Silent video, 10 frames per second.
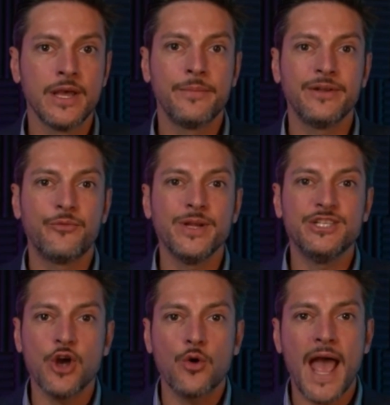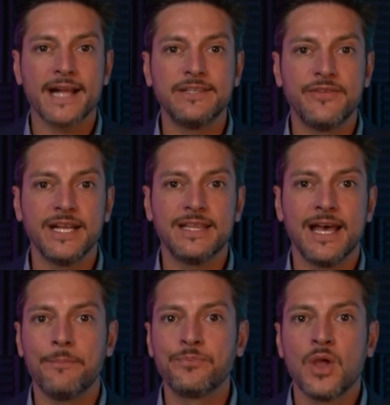But if we don't activate
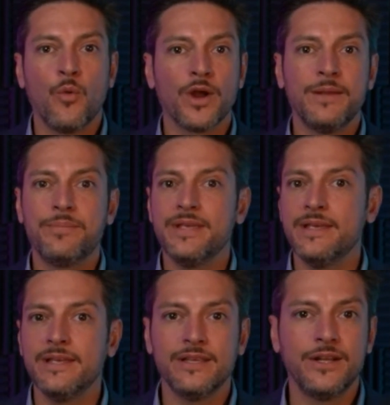them, we're going to be,